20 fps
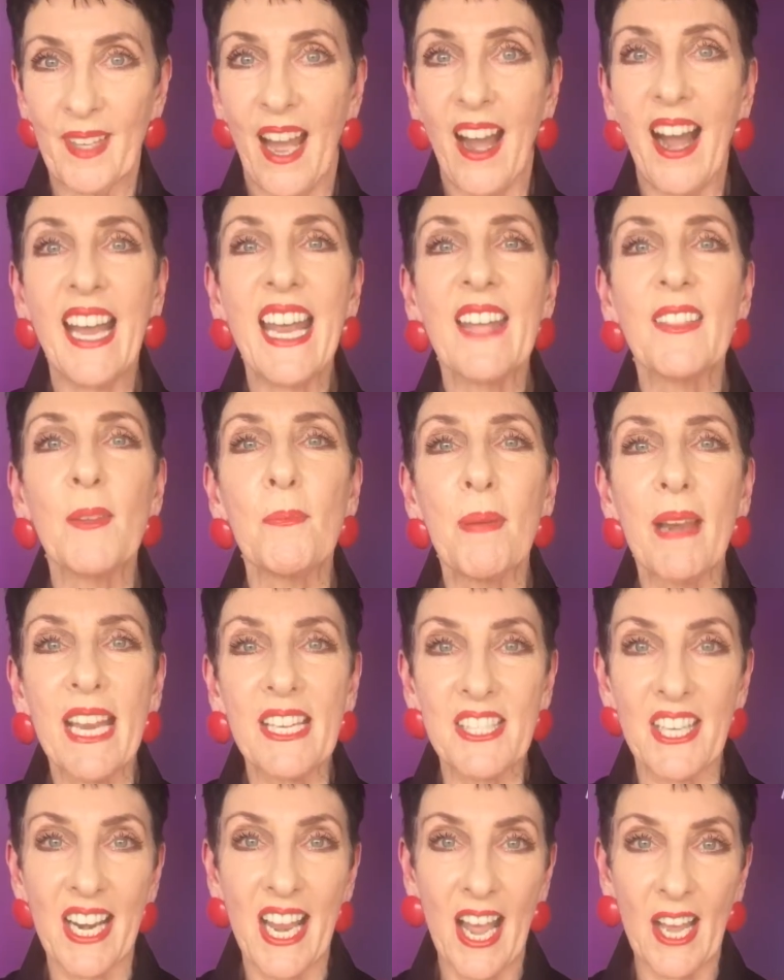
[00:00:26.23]
I had the
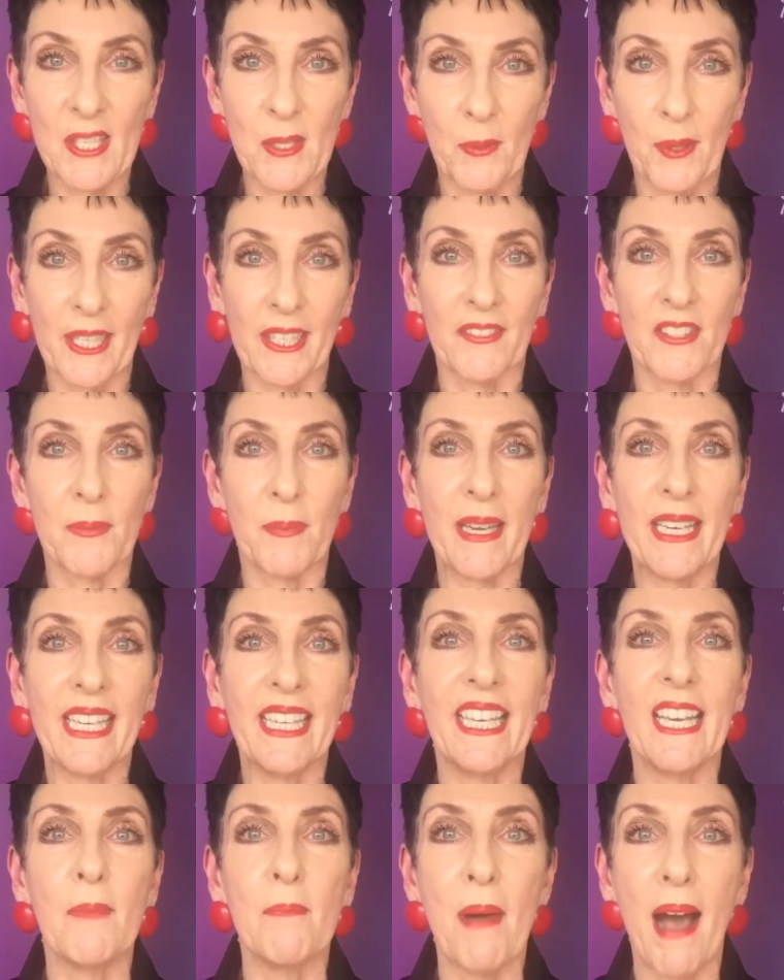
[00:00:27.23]
pleasure last week of
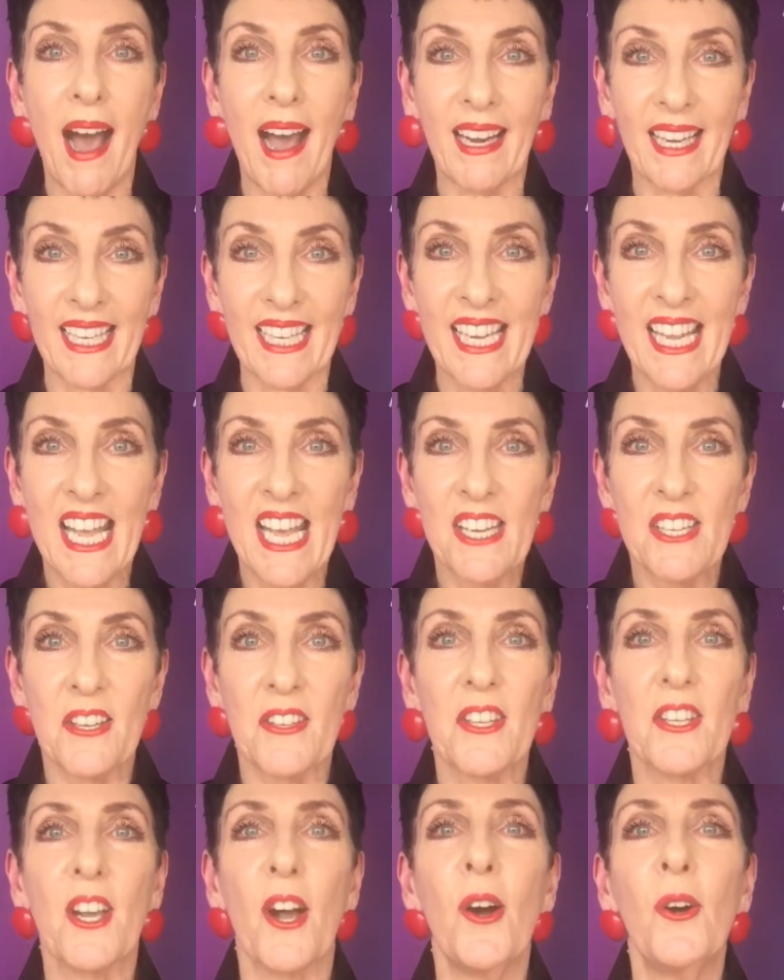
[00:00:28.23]
speaking in Bali
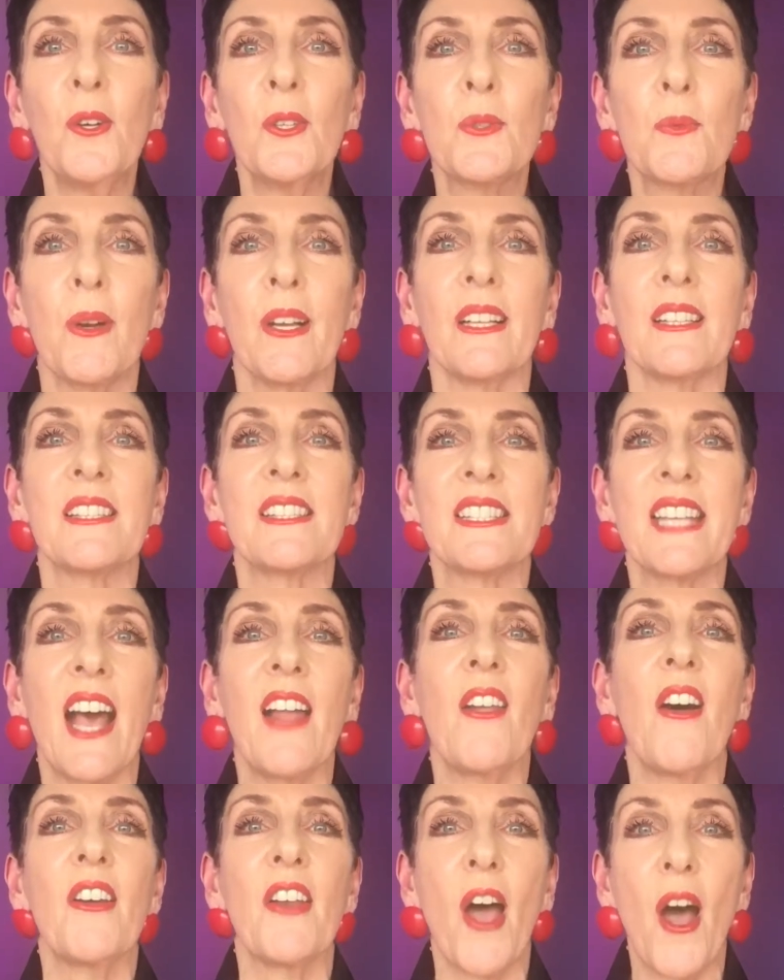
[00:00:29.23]
to the Goldwell
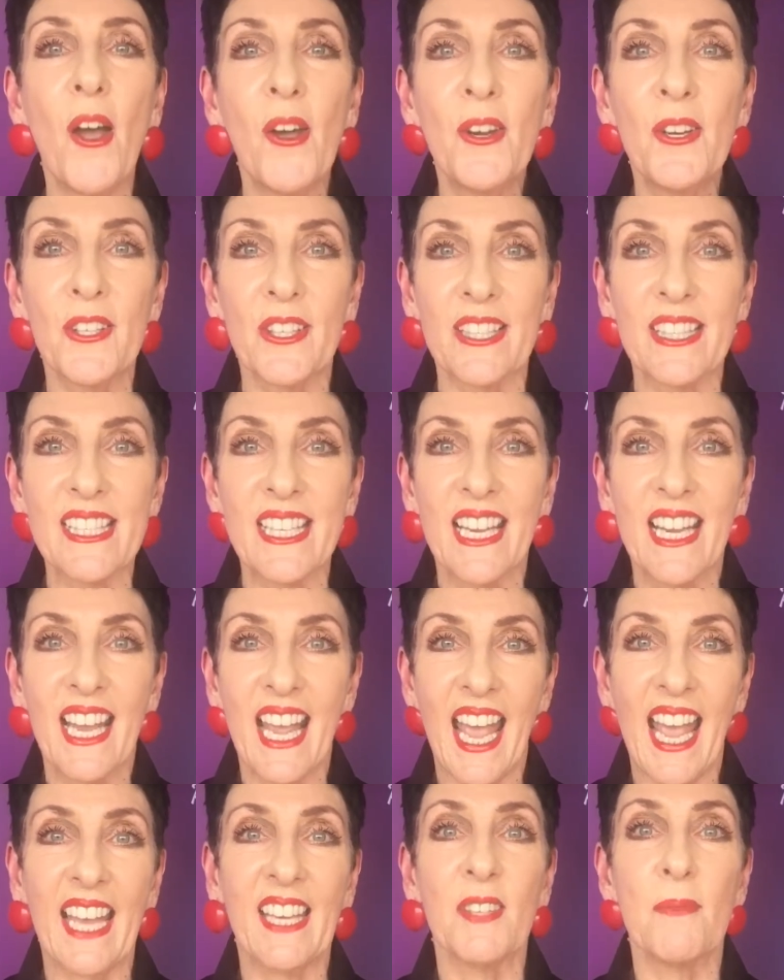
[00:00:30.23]
salon owners
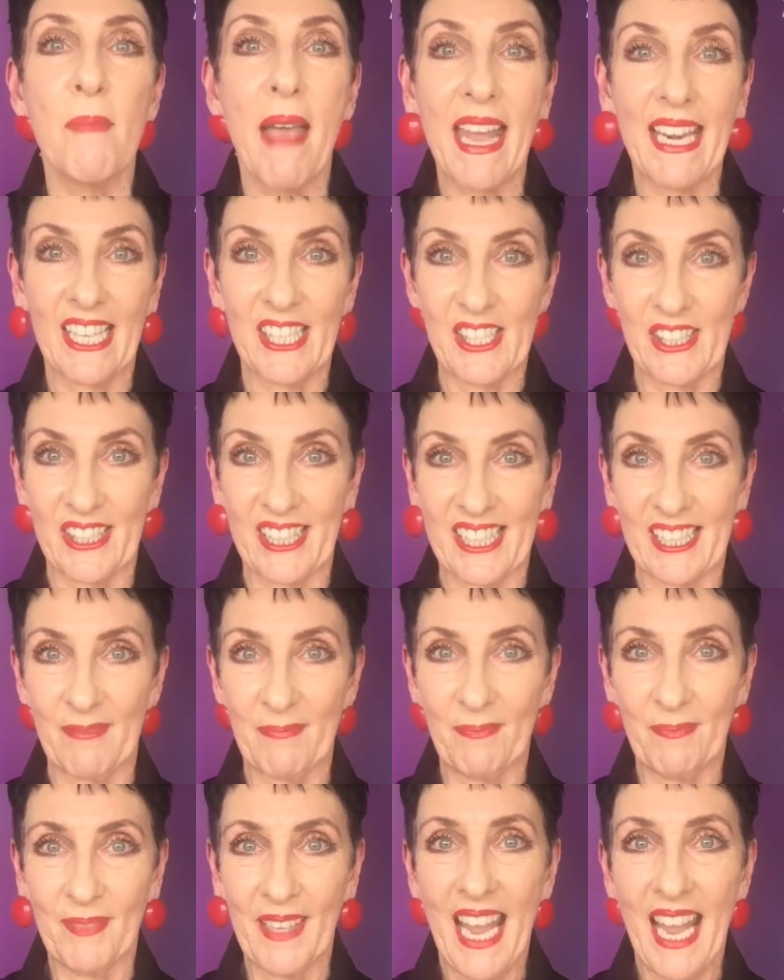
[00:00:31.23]
and managers,